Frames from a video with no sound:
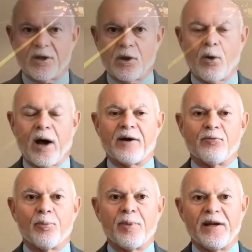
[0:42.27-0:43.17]
to go out
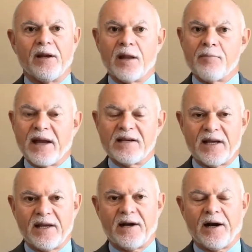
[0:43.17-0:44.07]
and repeatedly
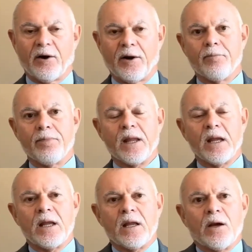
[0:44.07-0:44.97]
maintain an area.
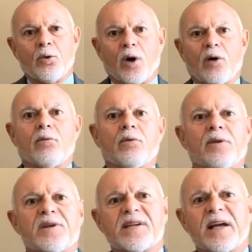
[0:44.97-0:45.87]
Well,
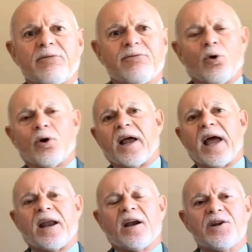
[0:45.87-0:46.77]
the state of Florida
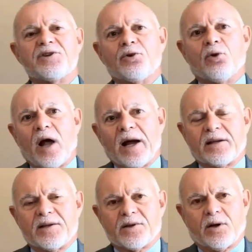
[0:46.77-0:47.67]
had an issue
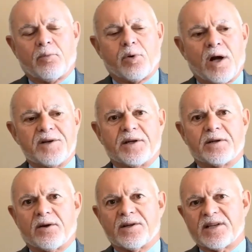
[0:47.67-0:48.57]
like this on a
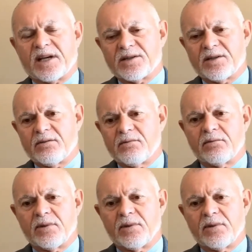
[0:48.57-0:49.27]
project on a section